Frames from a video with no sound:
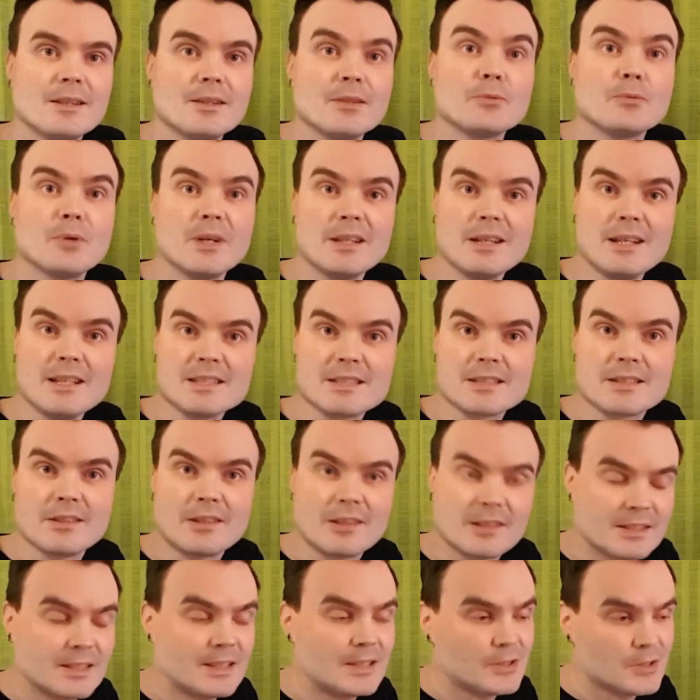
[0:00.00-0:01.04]
When I
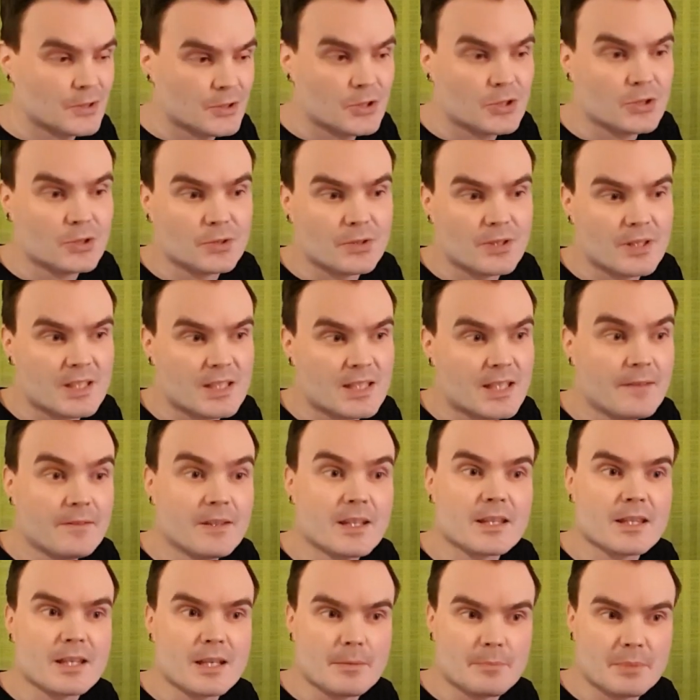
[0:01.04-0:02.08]
started to shoot the
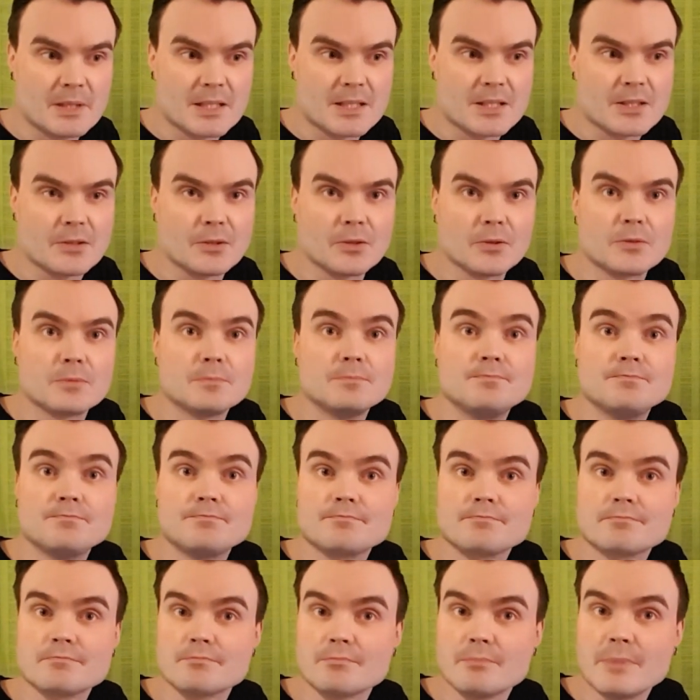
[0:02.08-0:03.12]
seventh episode,
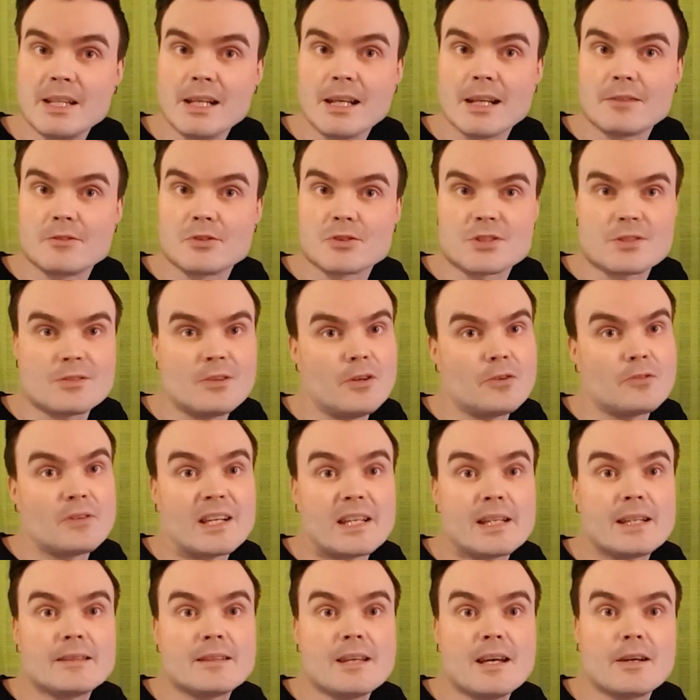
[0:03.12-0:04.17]
Milla was
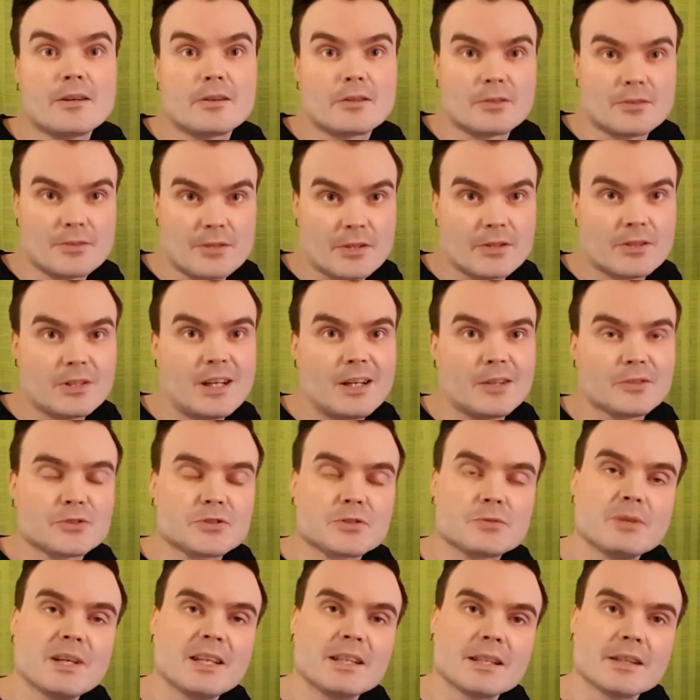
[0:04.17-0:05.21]
already there on the couch
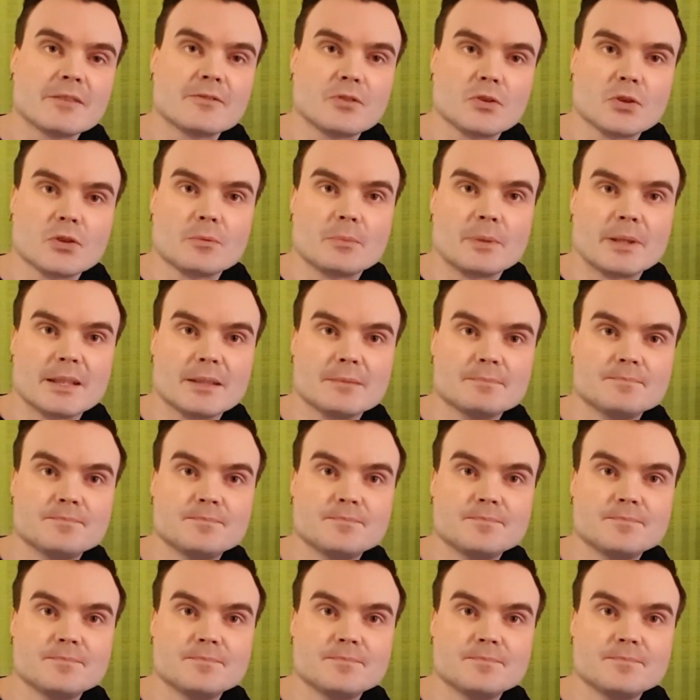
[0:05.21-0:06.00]
waiting for me.